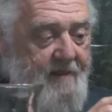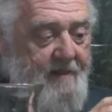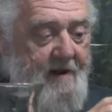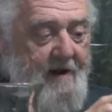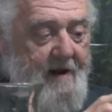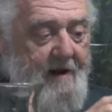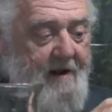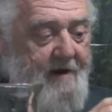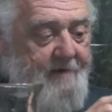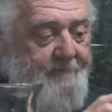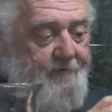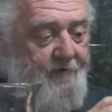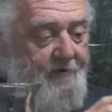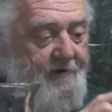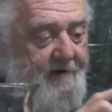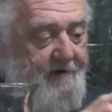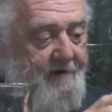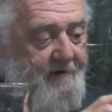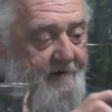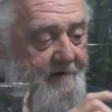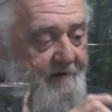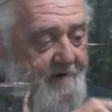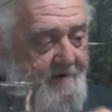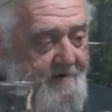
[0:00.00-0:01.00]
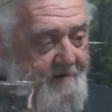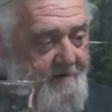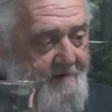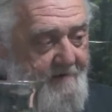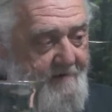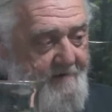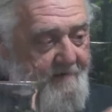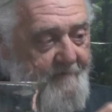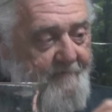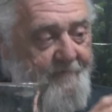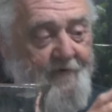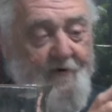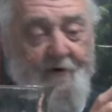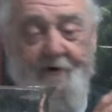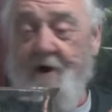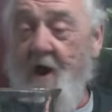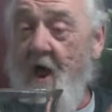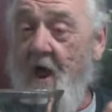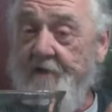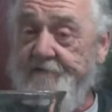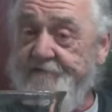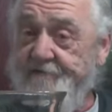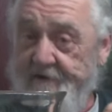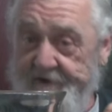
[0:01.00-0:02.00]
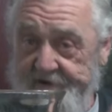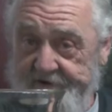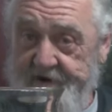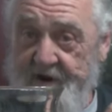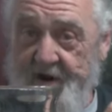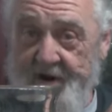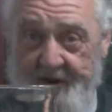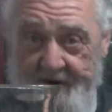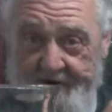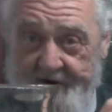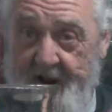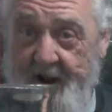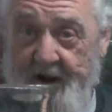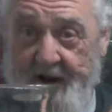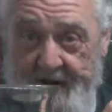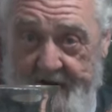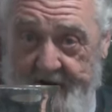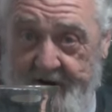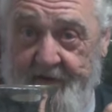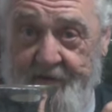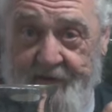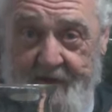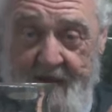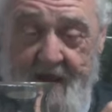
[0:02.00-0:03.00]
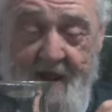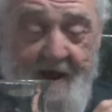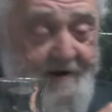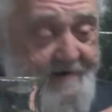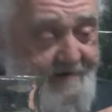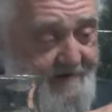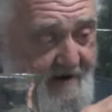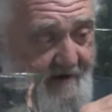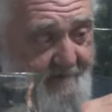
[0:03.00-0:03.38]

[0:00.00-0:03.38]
of the label here. Very nicely done. I like that.